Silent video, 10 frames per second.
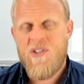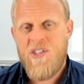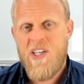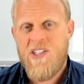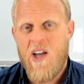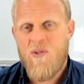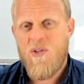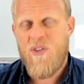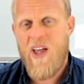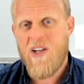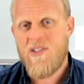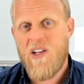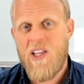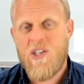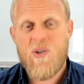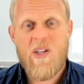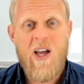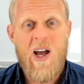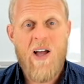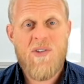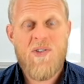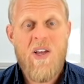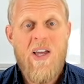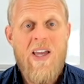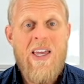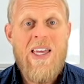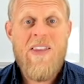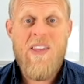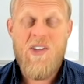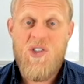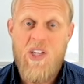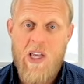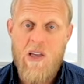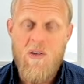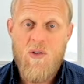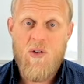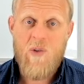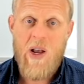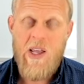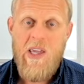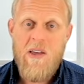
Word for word: 600,000 electric cars this year already,